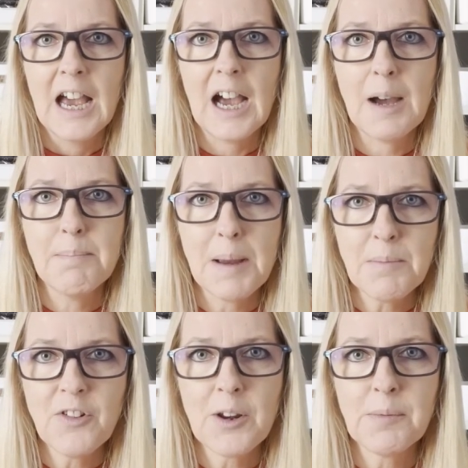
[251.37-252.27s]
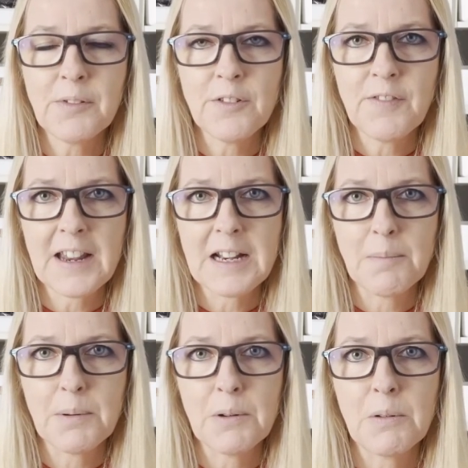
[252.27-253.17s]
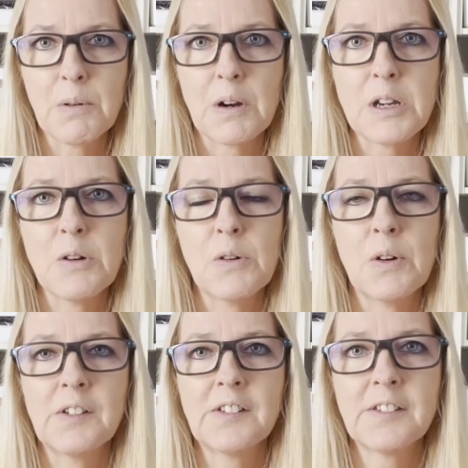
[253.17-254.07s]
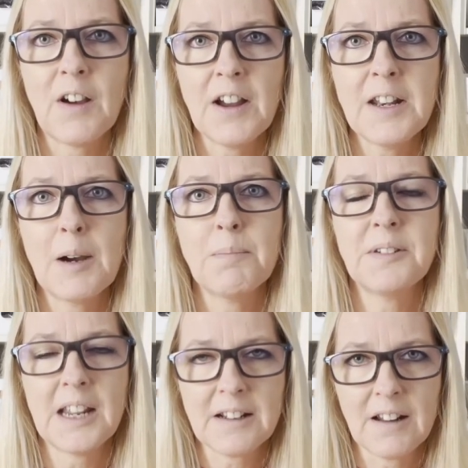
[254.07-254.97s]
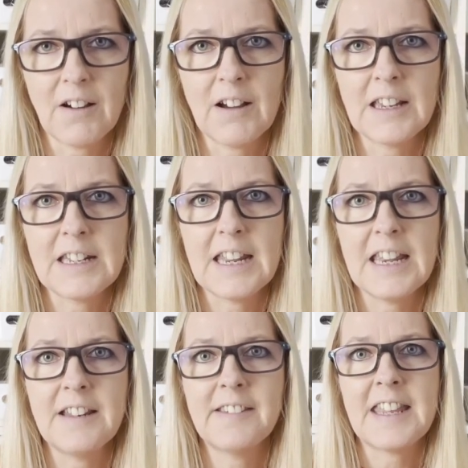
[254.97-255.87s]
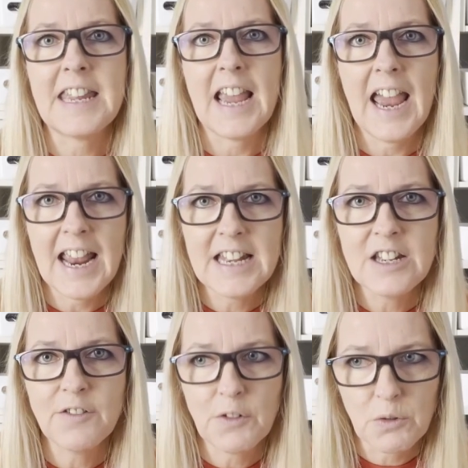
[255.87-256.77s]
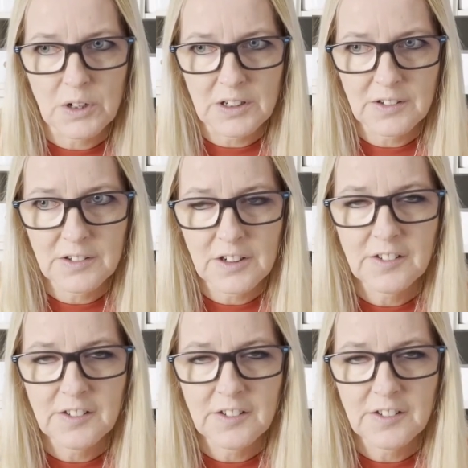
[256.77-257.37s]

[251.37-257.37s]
Uh, memberships are available. Your sign up deadline is the end of August.